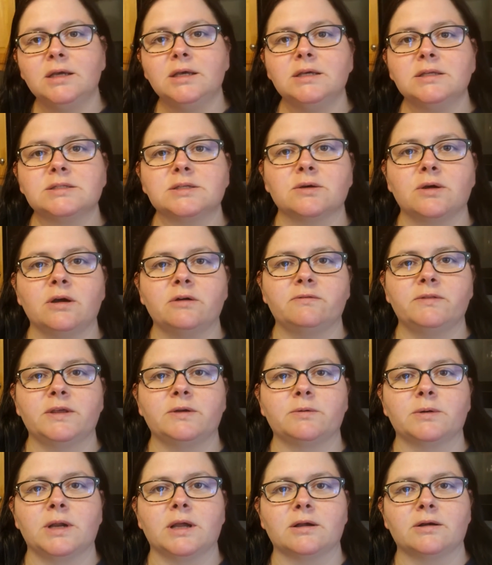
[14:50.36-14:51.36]
so hopefully
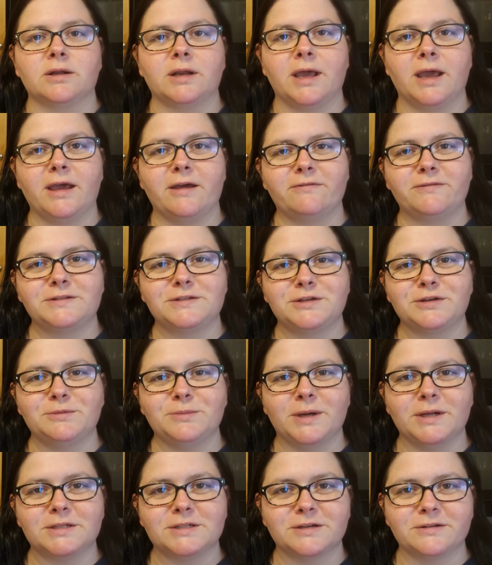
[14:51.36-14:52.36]
we're not going to have too
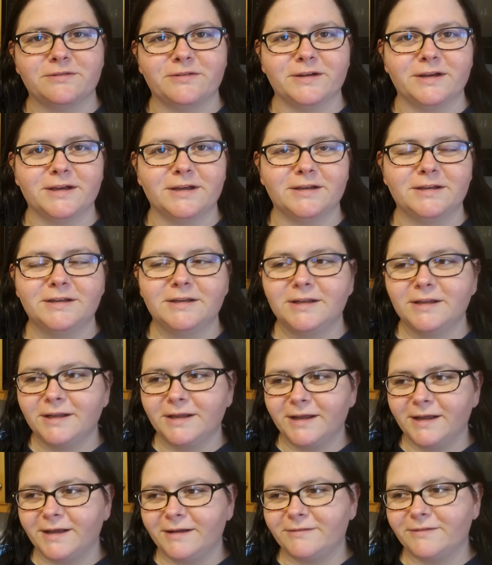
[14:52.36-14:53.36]
much of a
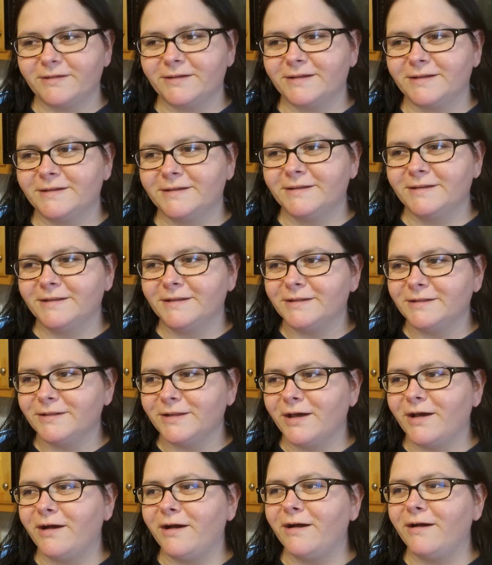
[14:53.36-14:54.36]

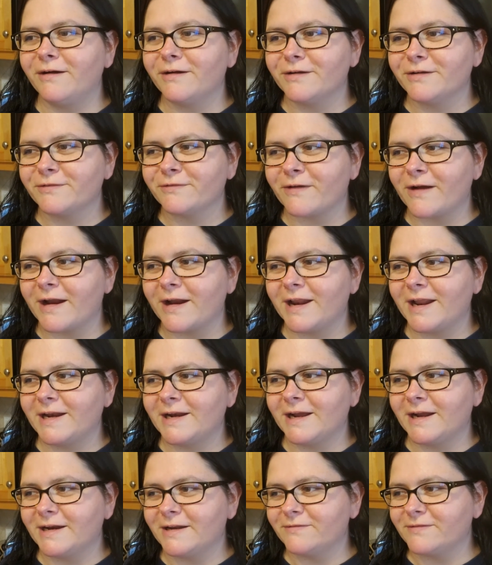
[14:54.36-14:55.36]
long Friday
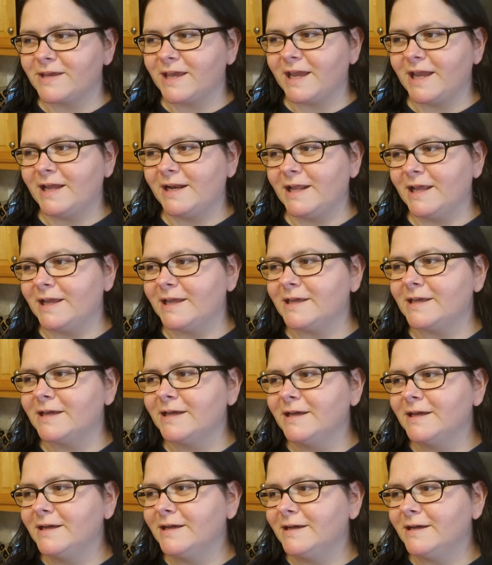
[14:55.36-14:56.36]
night of canning.
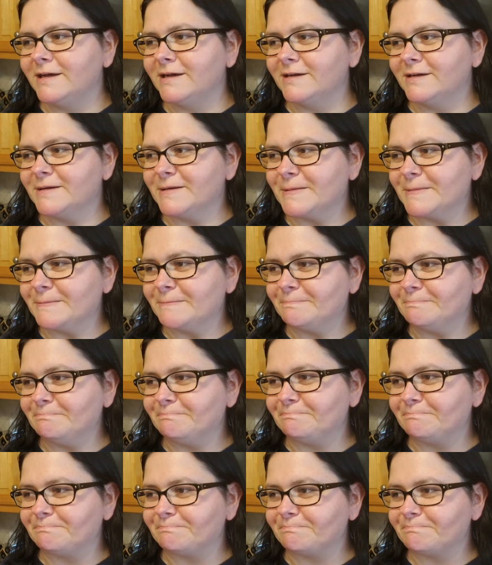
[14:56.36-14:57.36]

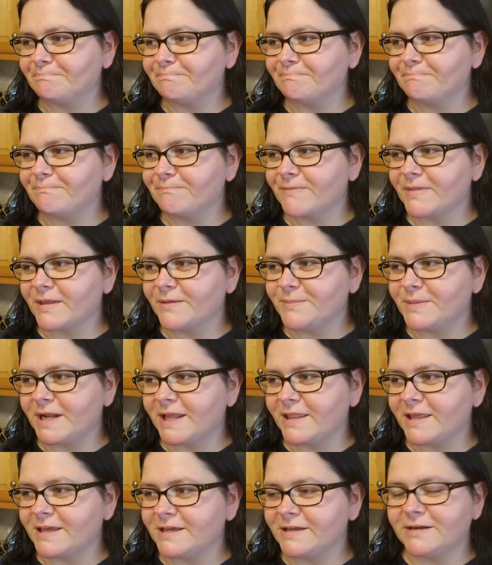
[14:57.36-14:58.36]
But I
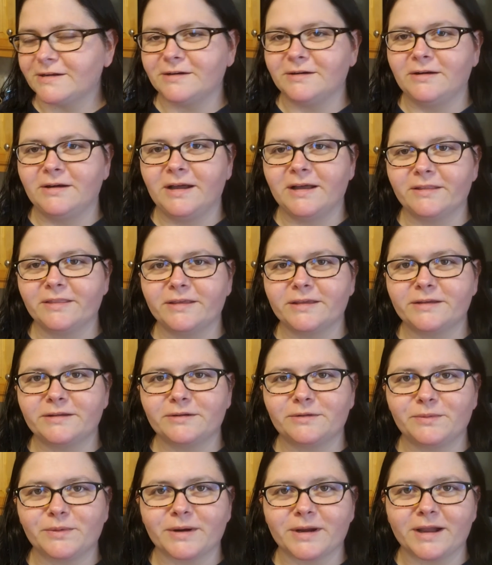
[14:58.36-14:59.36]
think
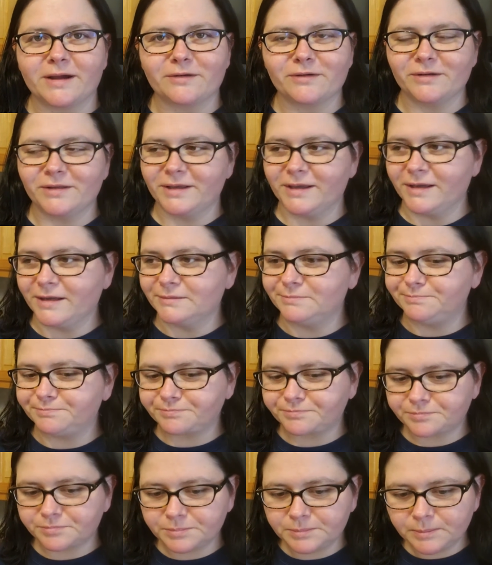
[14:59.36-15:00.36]
it'll work out really good.
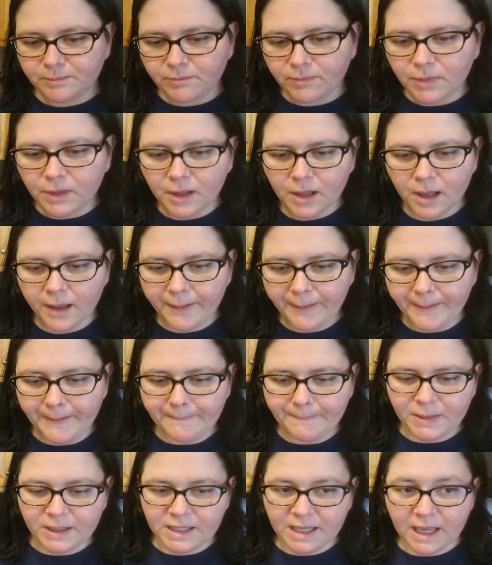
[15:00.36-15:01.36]

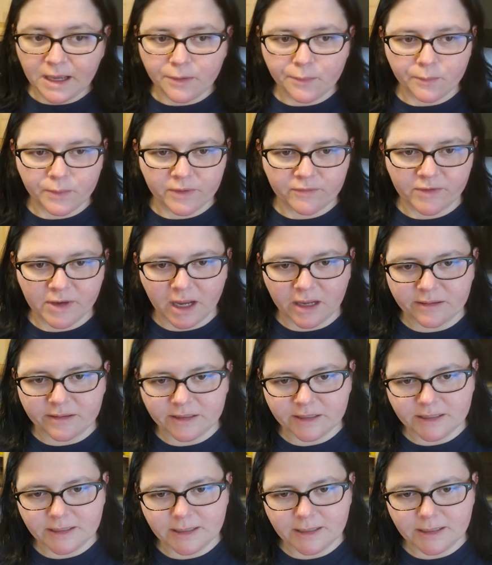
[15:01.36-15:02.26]
But yeah, we've got